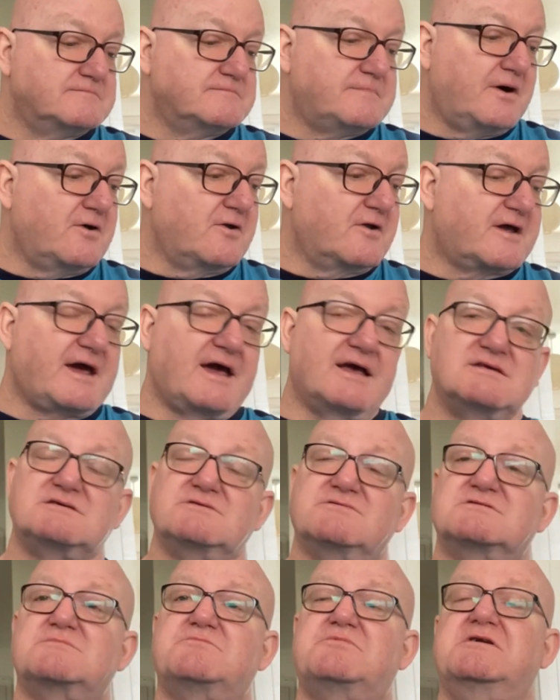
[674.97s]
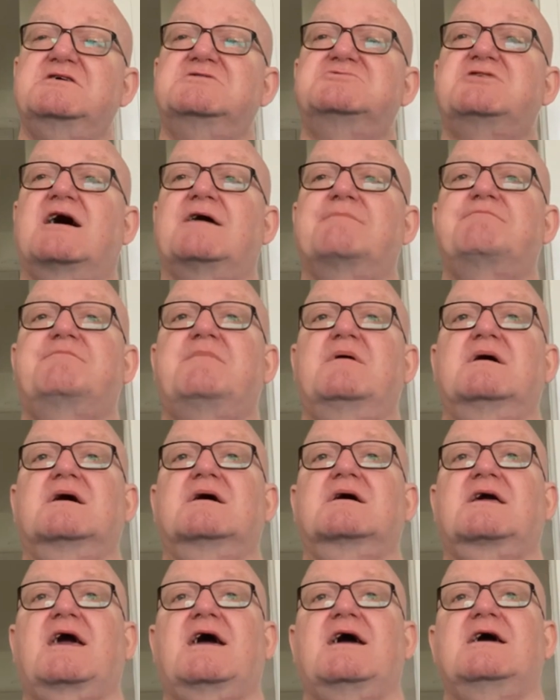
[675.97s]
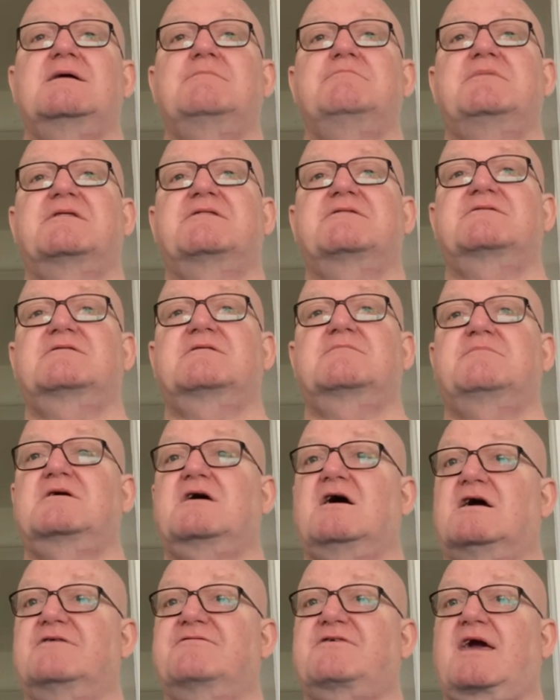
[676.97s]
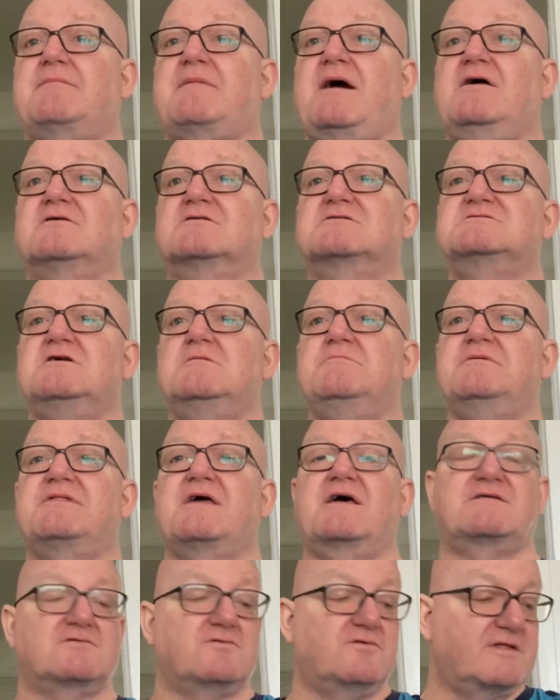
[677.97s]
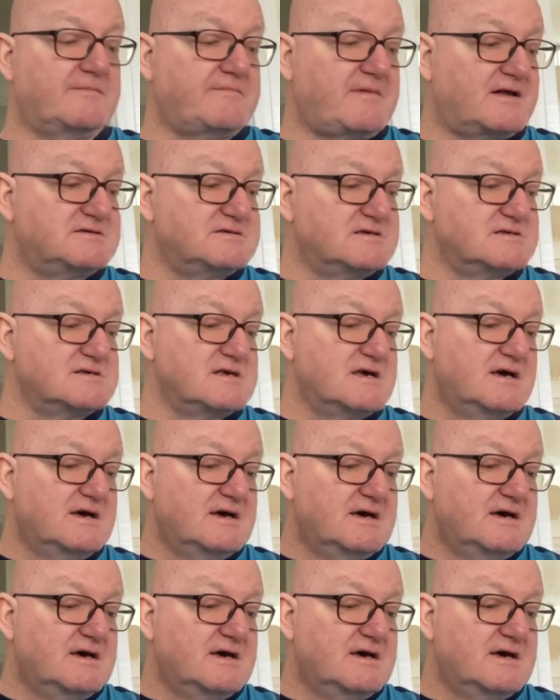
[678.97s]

By all accounts, it was a pretty drab game, but Cardiff came out on top, and that's all that matters